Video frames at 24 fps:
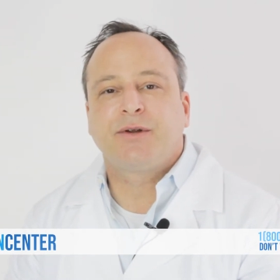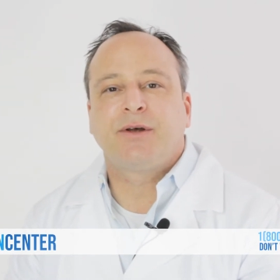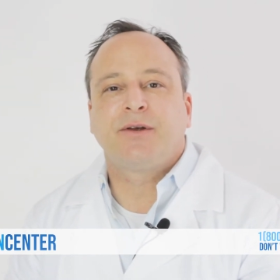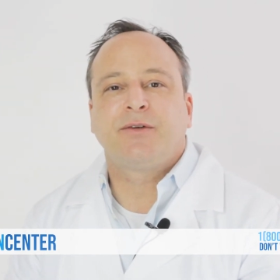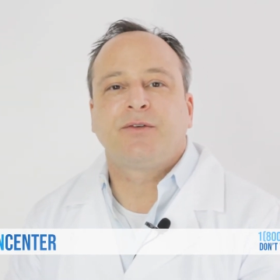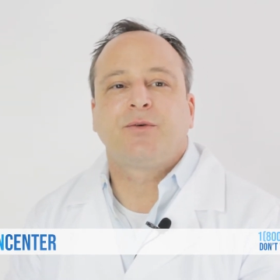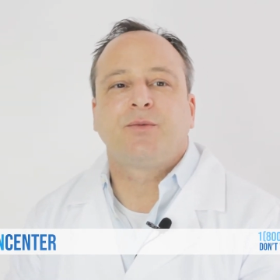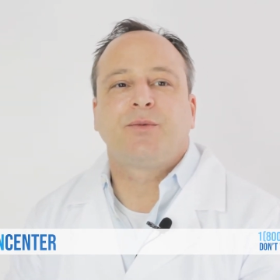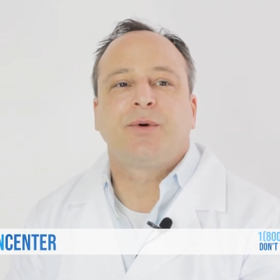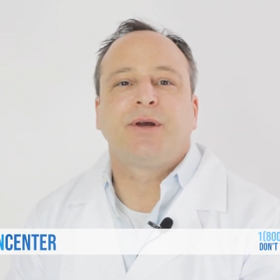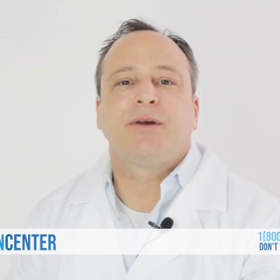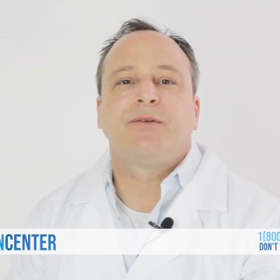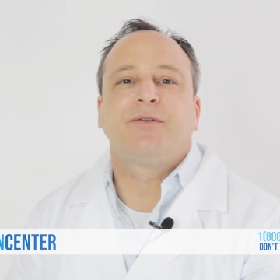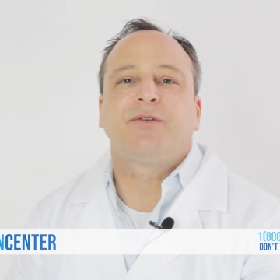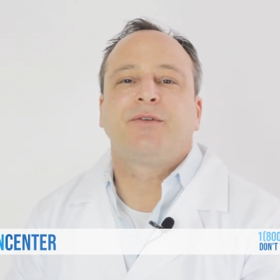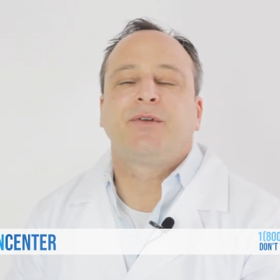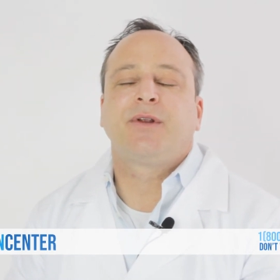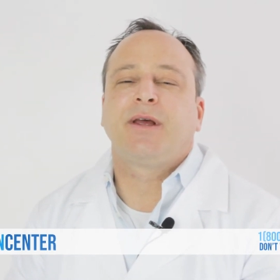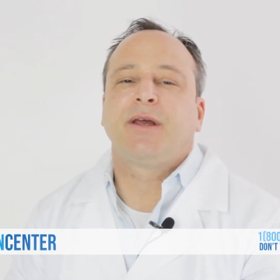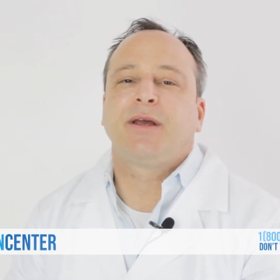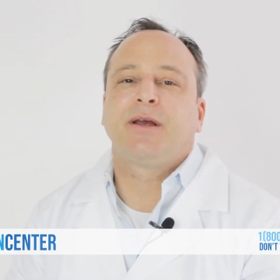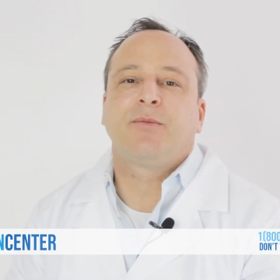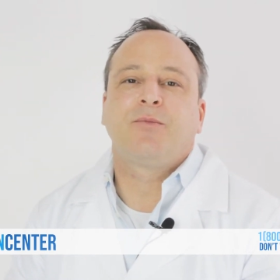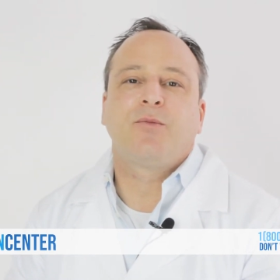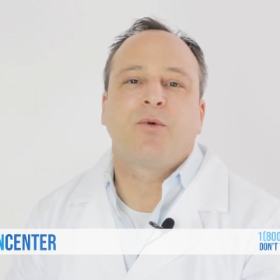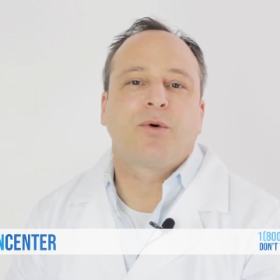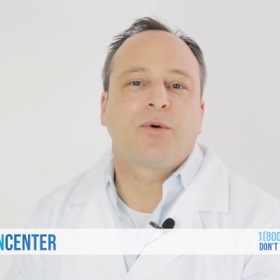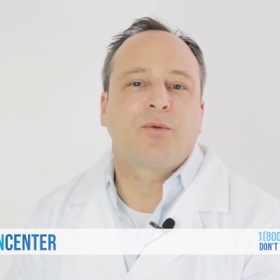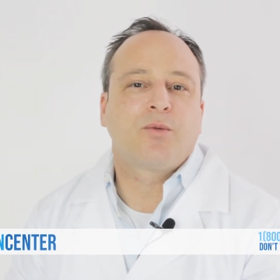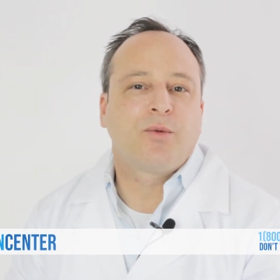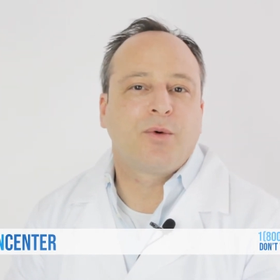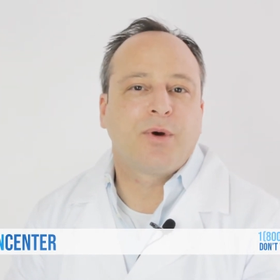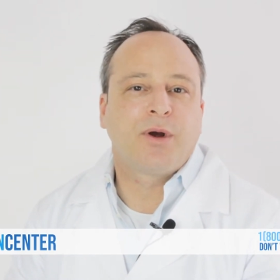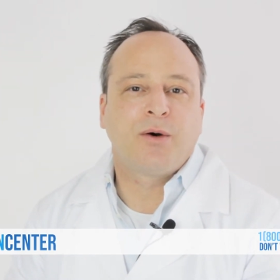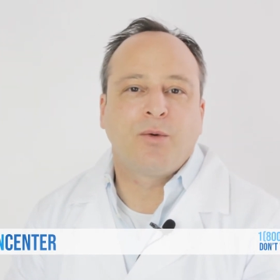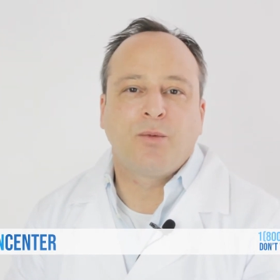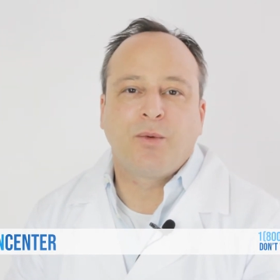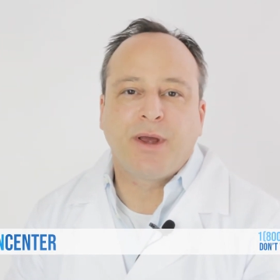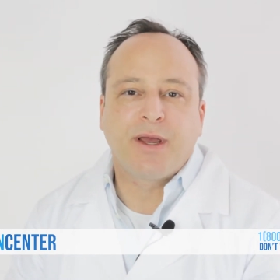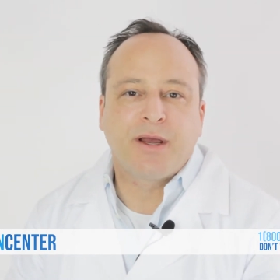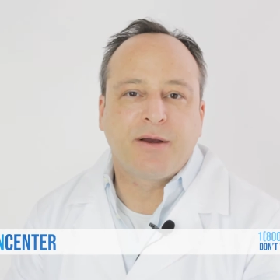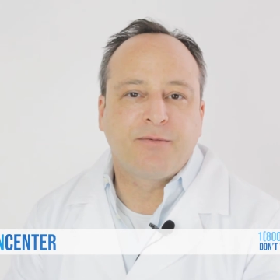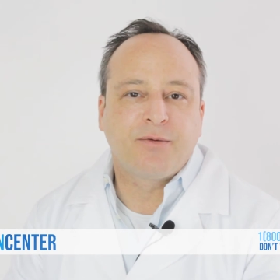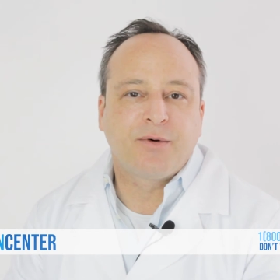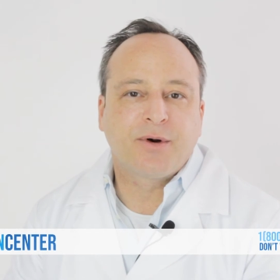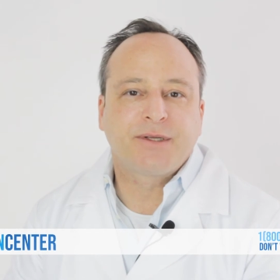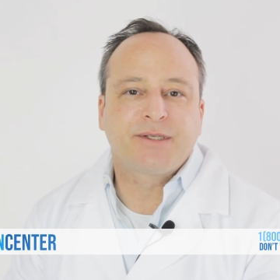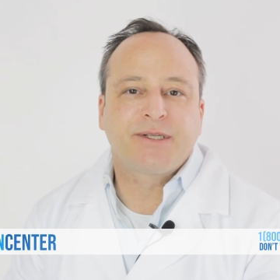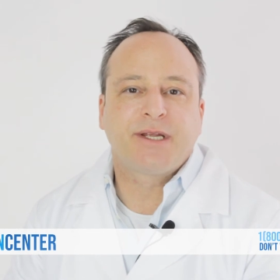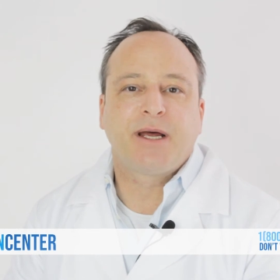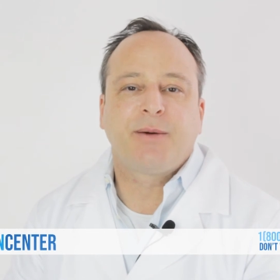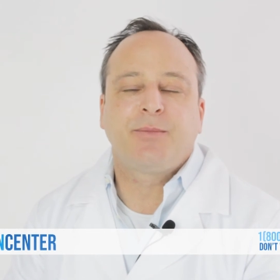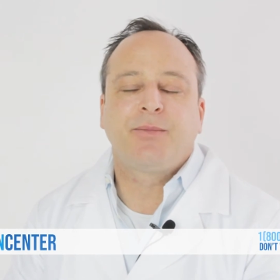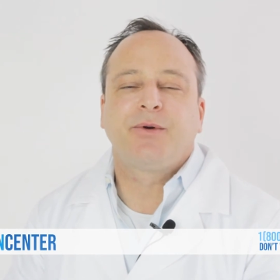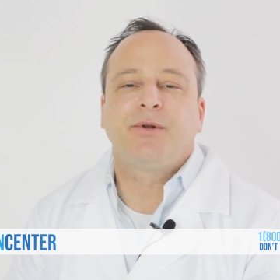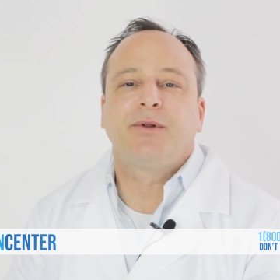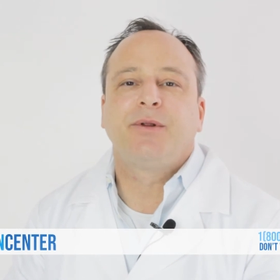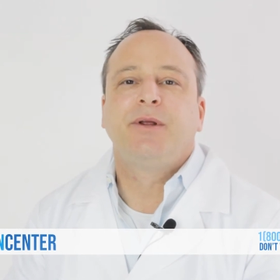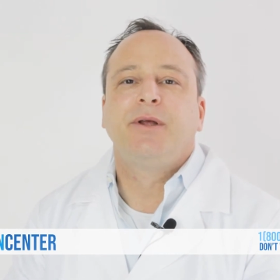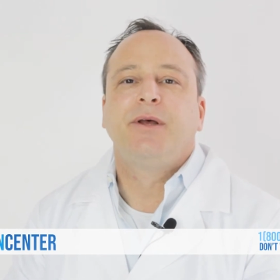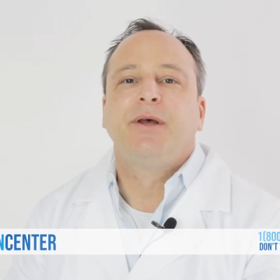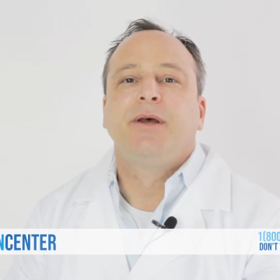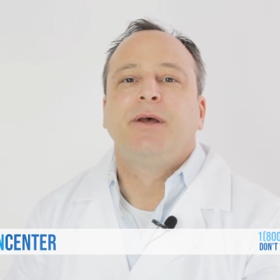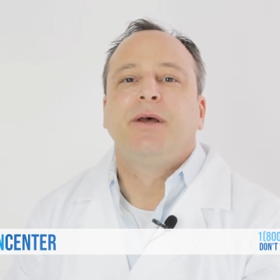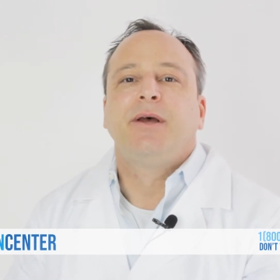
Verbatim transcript: as a way of staying more awake, for example.